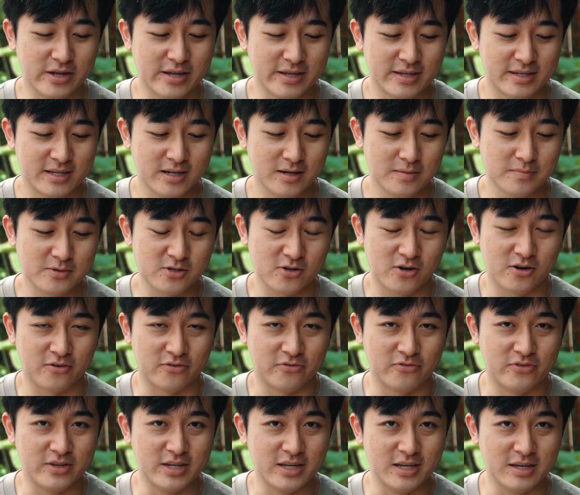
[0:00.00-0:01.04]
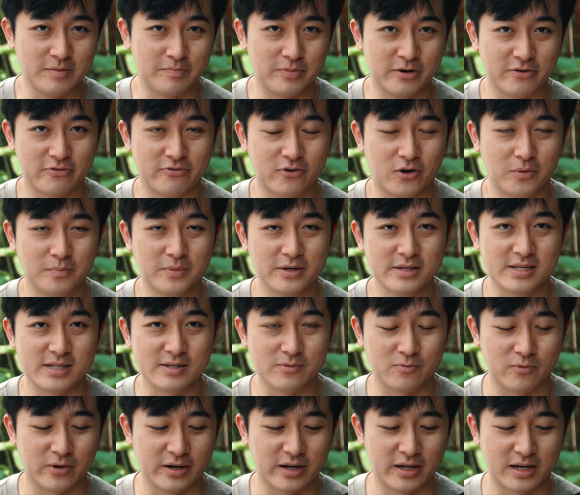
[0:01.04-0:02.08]
in terms of the
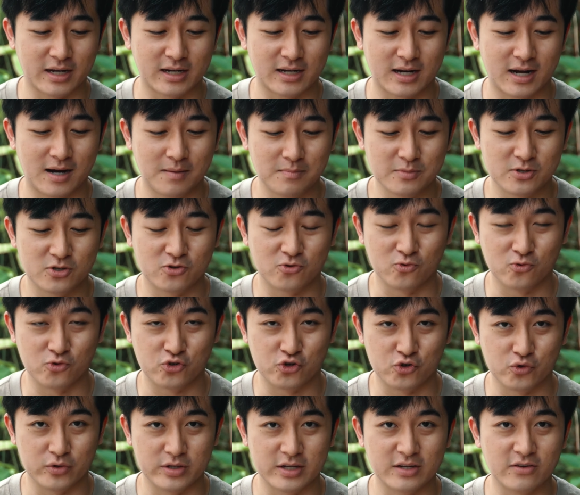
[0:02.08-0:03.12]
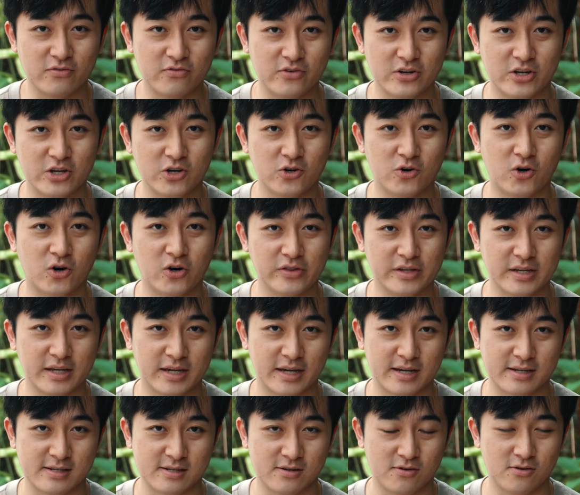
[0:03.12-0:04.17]
performance when it comes to shooting video on the
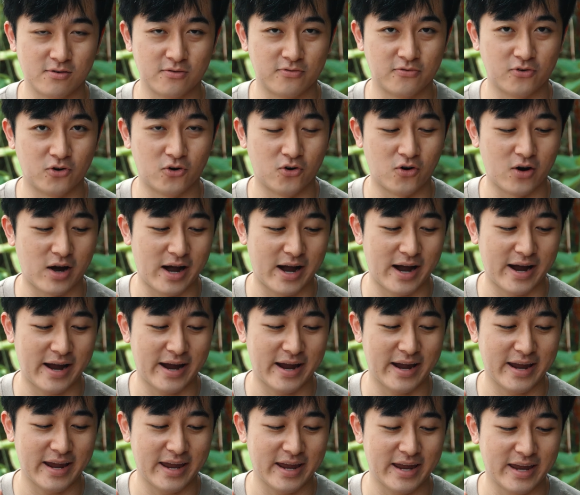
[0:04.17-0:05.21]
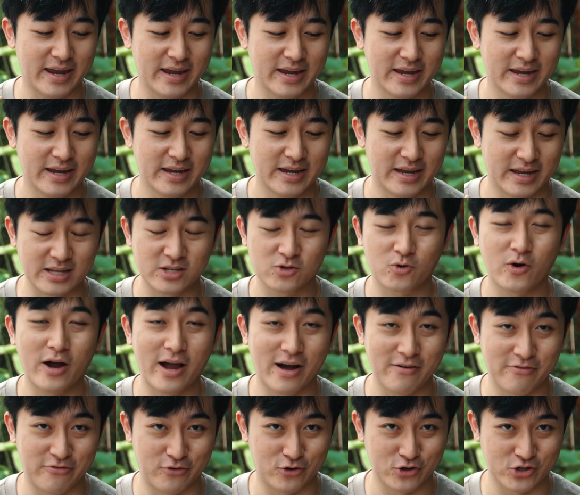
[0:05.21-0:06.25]
A7 IV, I, it is
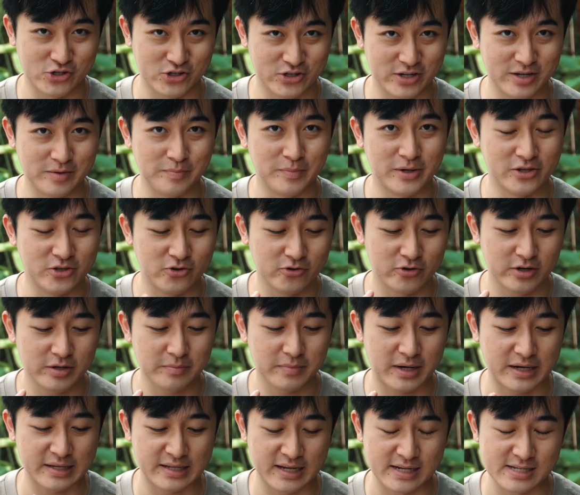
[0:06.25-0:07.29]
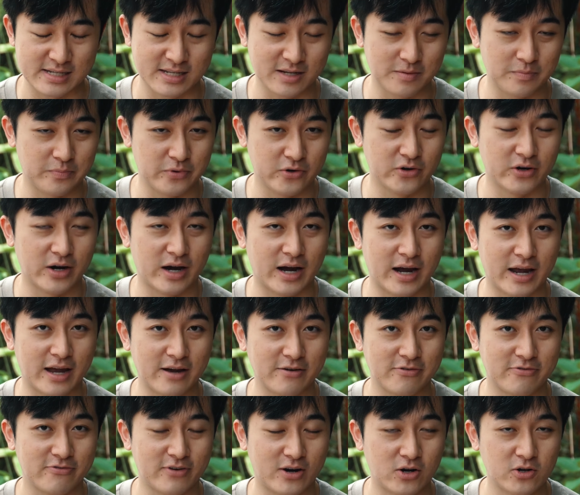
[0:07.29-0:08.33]
quite unfortunate, but during my testing period, I
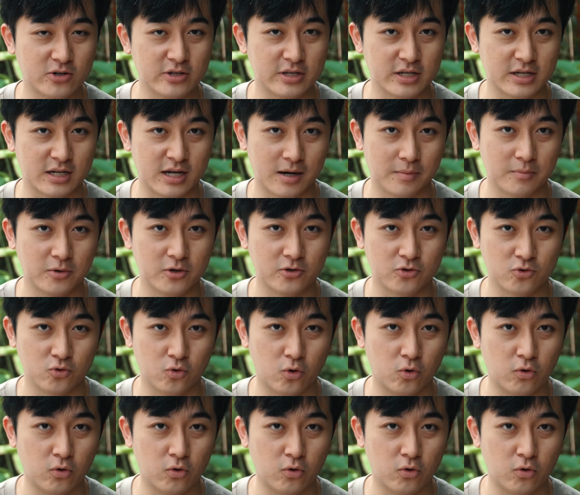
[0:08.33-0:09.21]
have found the camera to